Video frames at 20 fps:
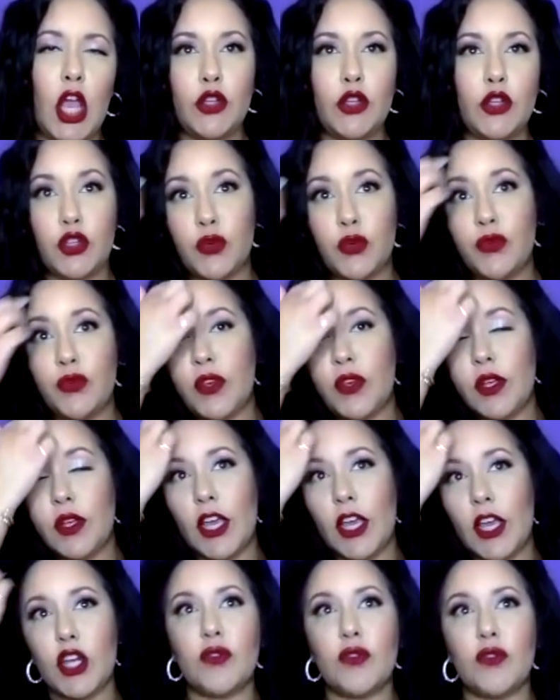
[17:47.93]
Do you feel
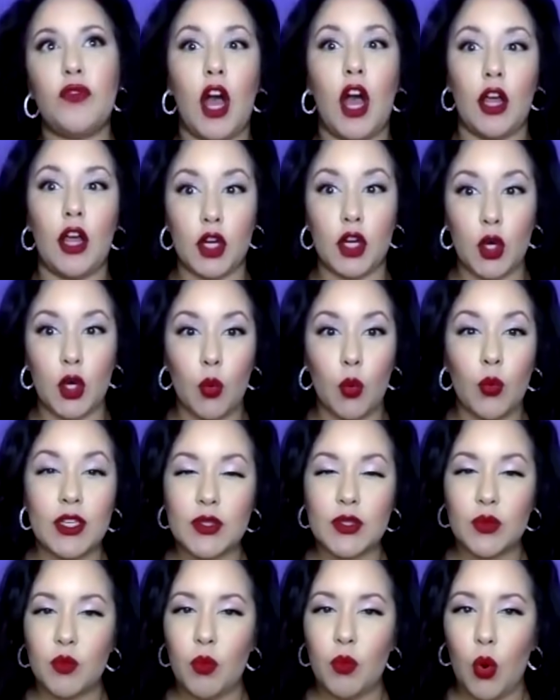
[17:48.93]
that your father was
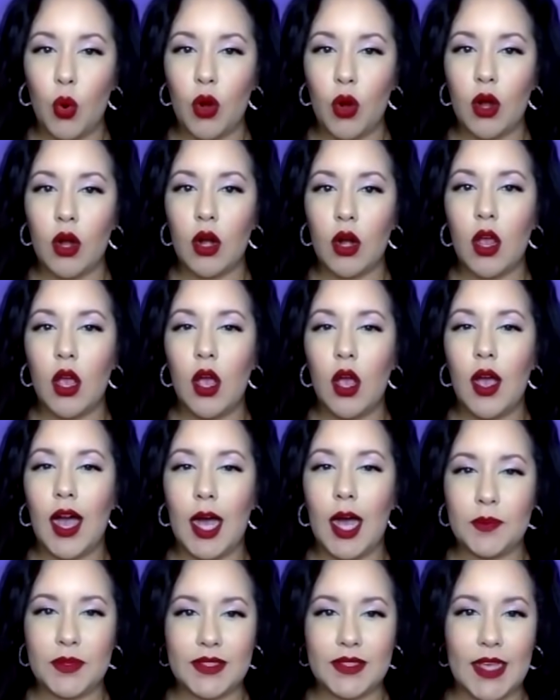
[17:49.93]
more
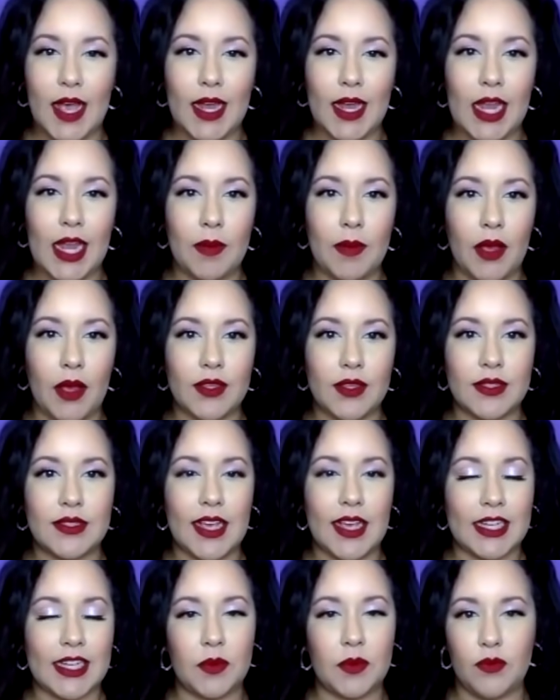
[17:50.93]
upset about the
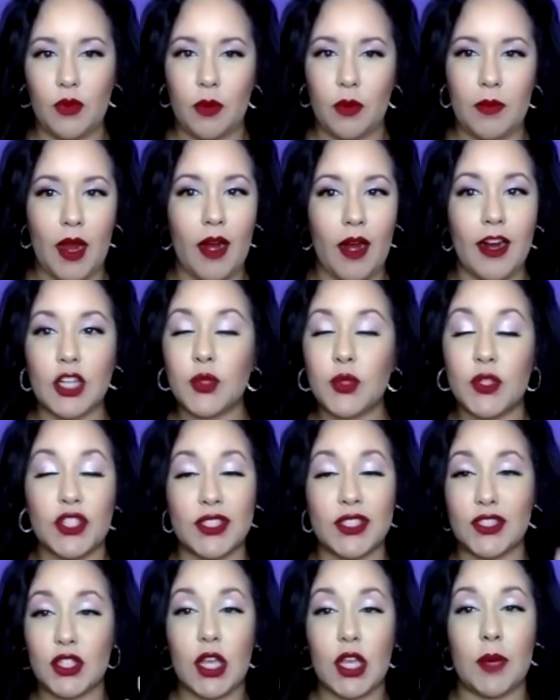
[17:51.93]
sex before marriage, which
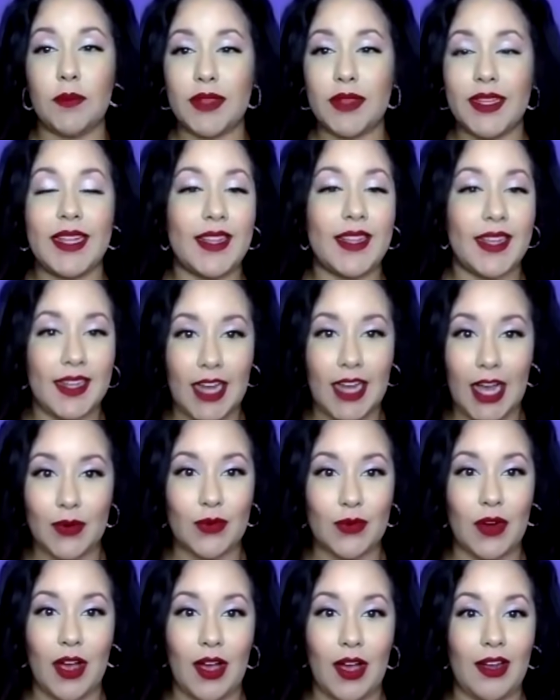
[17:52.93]
is completely not
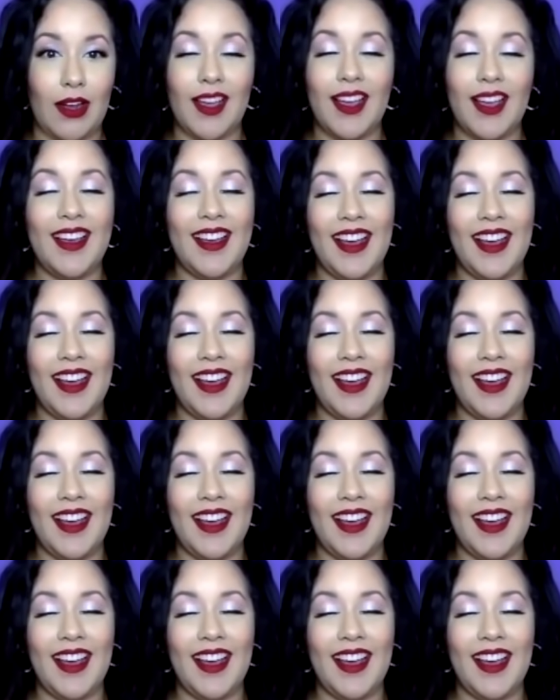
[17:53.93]
wrong?